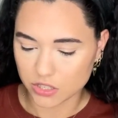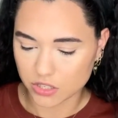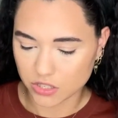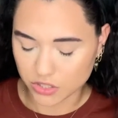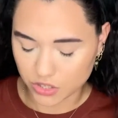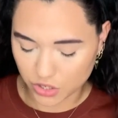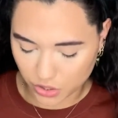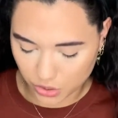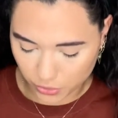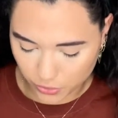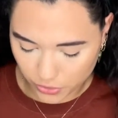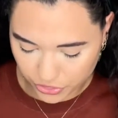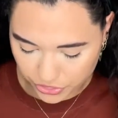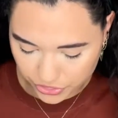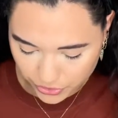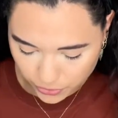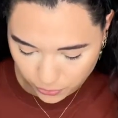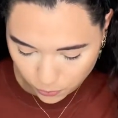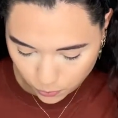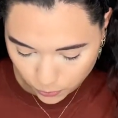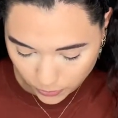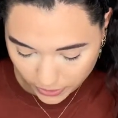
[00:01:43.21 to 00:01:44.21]
So the
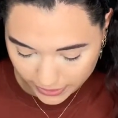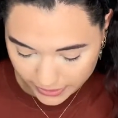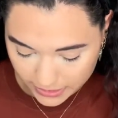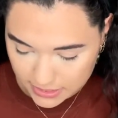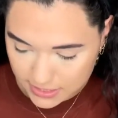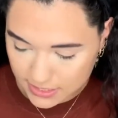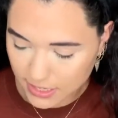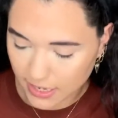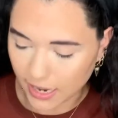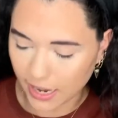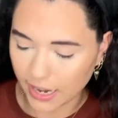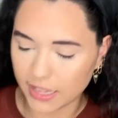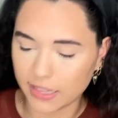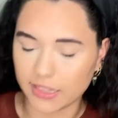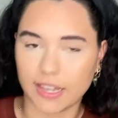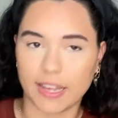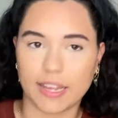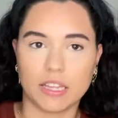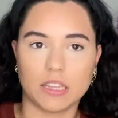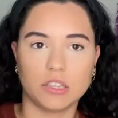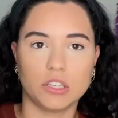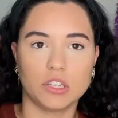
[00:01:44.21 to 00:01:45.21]
white
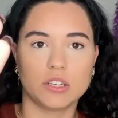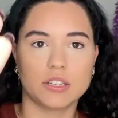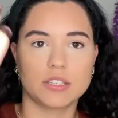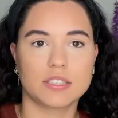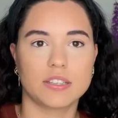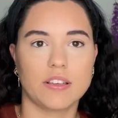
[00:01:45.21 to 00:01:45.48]
highlight looks